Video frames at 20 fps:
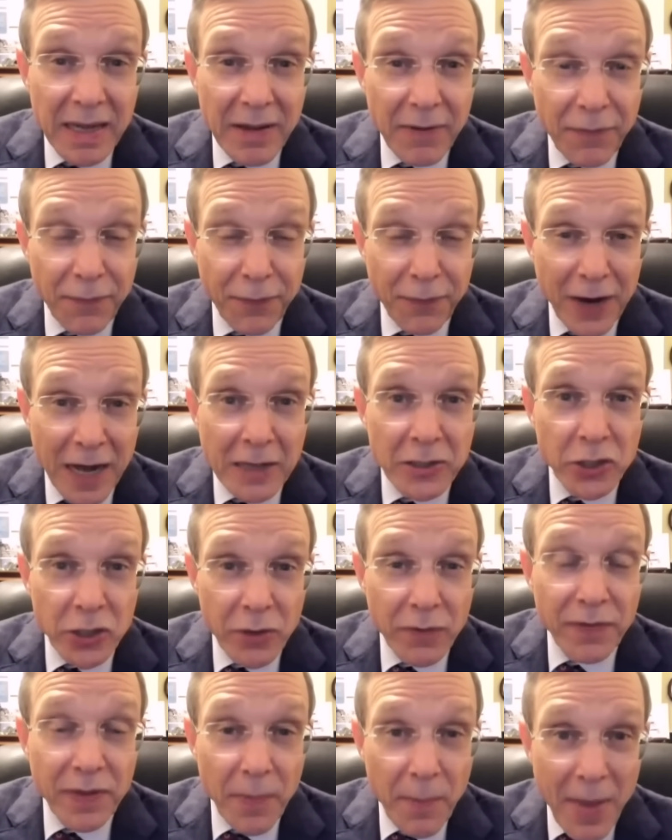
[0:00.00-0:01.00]

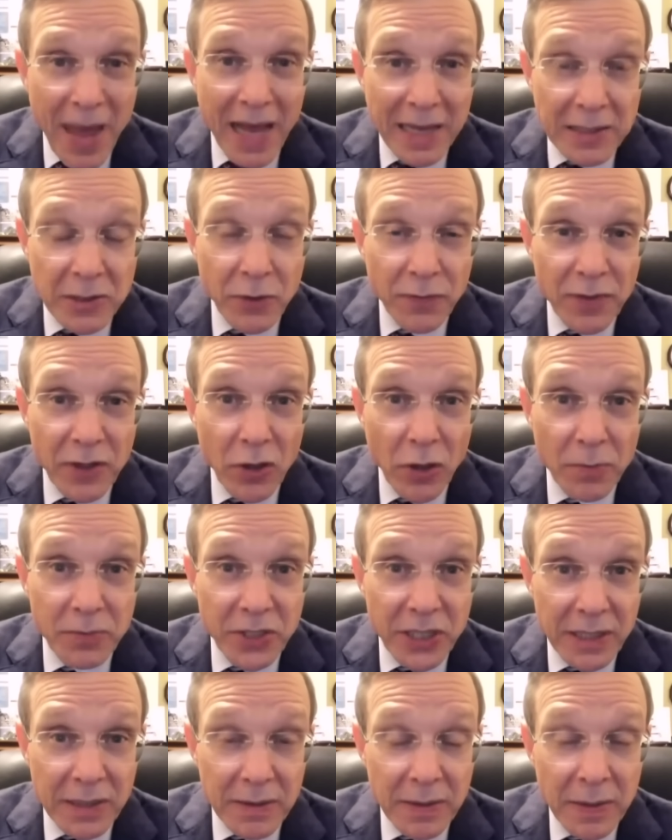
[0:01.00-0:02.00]
fraction of the mass of the
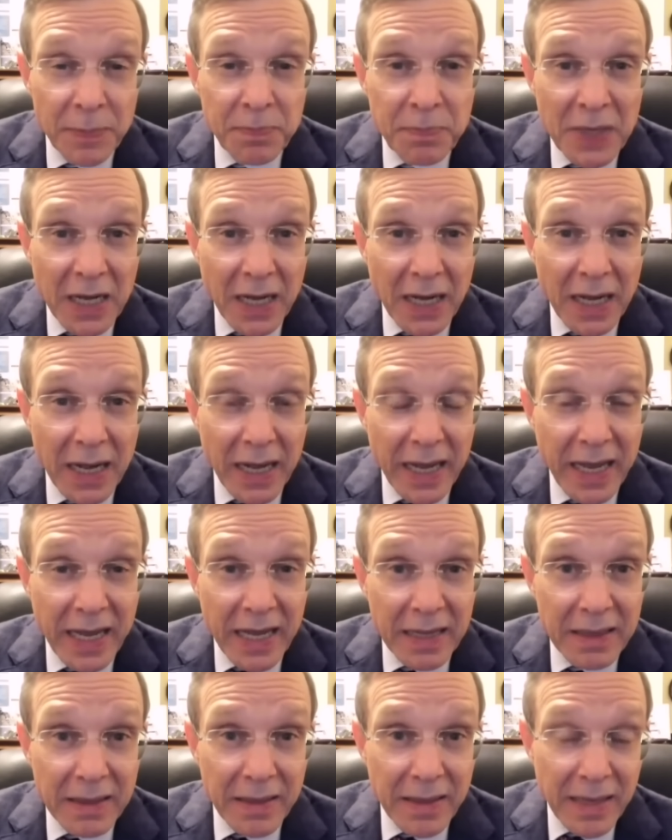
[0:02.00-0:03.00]
object.
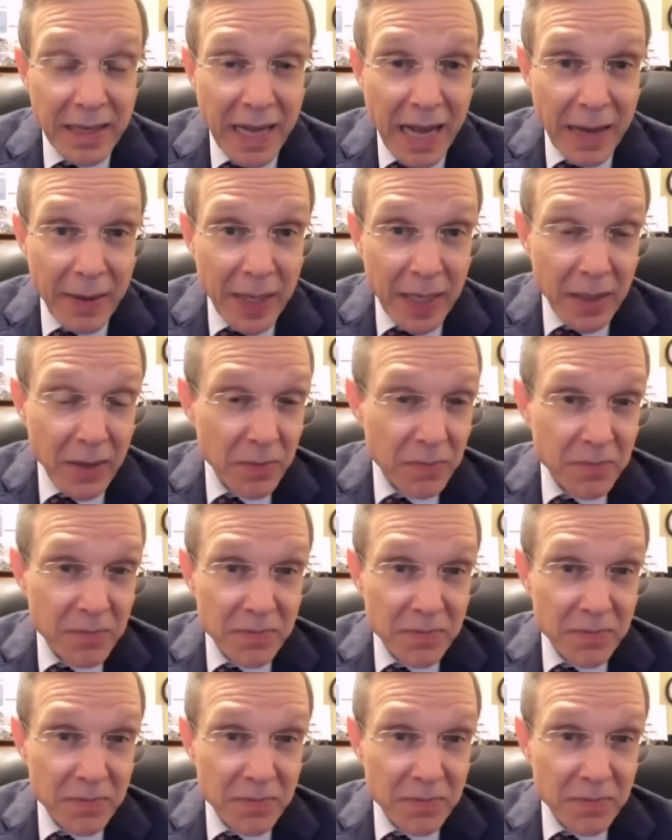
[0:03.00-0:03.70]
I